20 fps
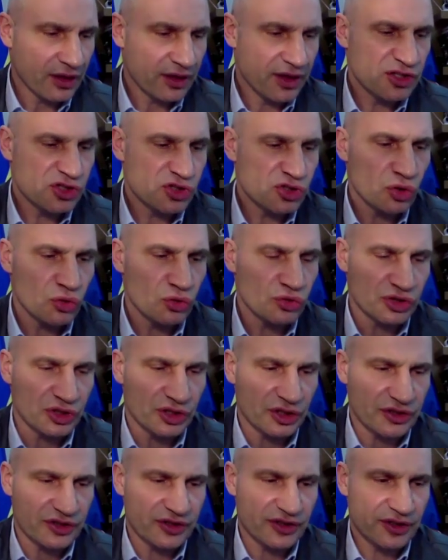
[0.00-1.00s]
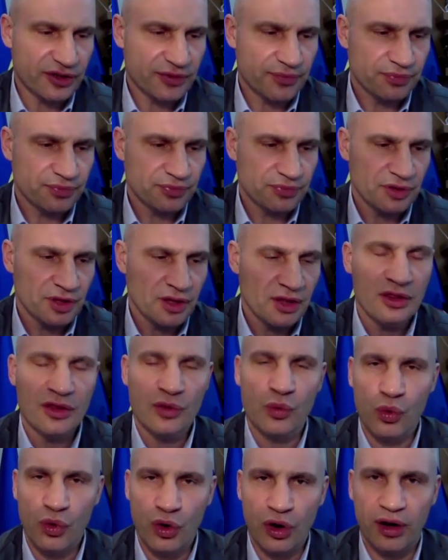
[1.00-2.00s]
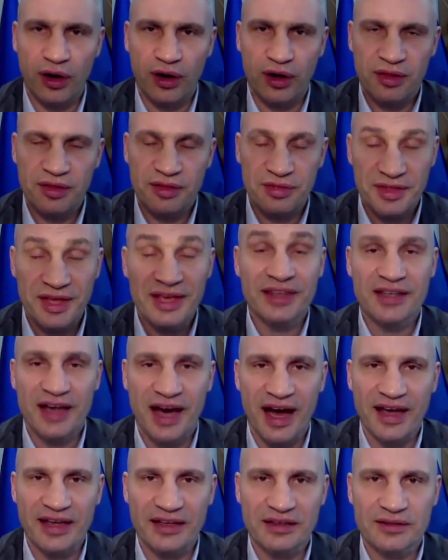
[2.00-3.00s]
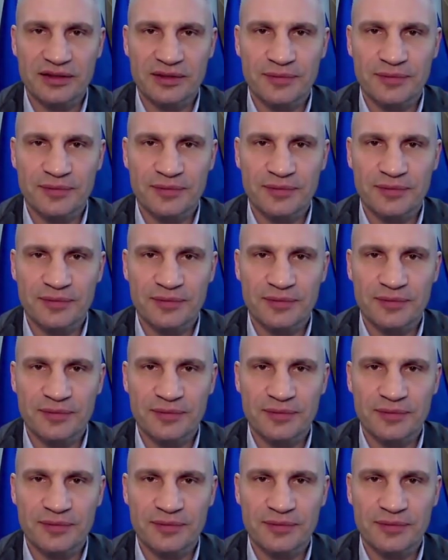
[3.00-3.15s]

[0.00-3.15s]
The soldiers in the war, they died.